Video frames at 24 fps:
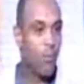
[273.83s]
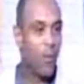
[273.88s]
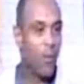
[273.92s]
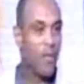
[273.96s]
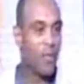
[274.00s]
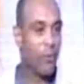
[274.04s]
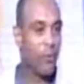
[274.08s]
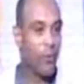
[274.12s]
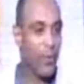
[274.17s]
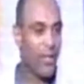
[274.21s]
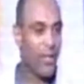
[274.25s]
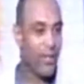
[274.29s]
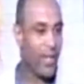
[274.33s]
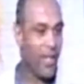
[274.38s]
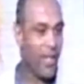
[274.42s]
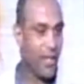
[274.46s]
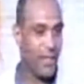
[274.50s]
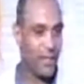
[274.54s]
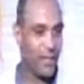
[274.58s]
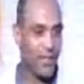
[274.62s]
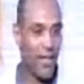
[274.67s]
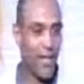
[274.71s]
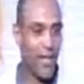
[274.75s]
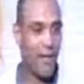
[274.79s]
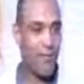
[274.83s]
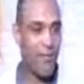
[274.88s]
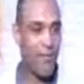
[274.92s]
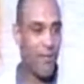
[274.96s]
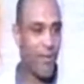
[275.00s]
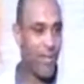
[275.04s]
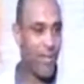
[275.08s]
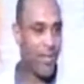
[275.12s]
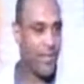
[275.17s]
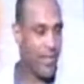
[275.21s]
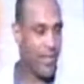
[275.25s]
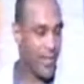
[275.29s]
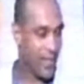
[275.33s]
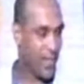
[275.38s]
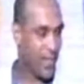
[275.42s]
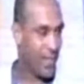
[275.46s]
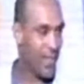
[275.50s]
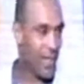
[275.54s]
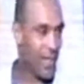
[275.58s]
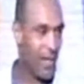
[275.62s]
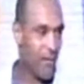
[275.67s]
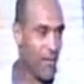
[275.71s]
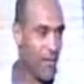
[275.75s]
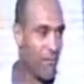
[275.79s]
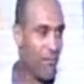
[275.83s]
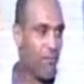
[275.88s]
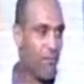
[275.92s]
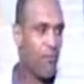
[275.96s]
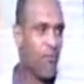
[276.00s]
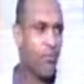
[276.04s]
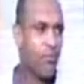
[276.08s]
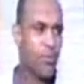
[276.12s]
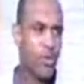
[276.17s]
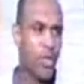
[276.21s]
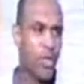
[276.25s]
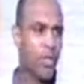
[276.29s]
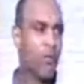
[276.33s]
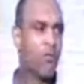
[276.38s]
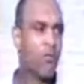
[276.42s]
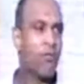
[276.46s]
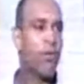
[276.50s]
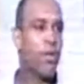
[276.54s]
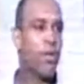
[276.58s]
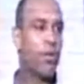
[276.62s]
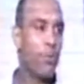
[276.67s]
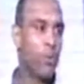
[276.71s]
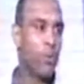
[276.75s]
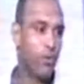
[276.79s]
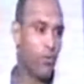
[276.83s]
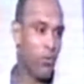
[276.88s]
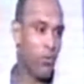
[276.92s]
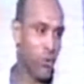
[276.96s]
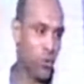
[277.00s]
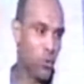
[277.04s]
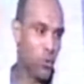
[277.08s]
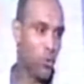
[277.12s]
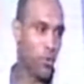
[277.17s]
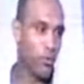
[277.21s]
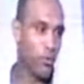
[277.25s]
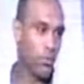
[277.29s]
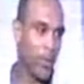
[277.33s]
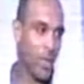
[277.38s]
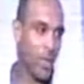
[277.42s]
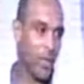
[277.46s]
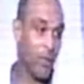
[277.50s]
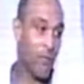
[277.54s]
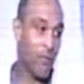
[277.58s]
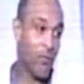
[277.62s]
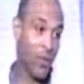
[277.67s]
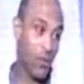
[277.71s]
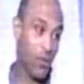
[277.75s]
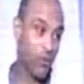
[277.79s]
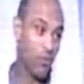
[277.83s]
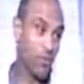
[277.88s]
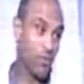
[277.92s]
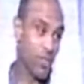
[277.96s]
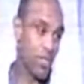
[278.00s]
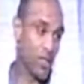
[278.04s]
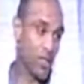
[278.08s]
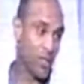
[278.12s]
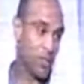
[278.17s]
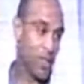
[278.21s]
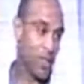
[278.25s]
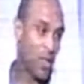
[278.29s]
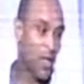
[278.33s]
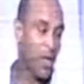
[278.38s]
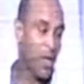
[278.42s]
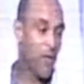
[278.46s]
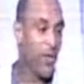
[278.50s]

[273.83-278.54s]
by the way, they have she had a very beautiful tomb in the Valley of the Kings.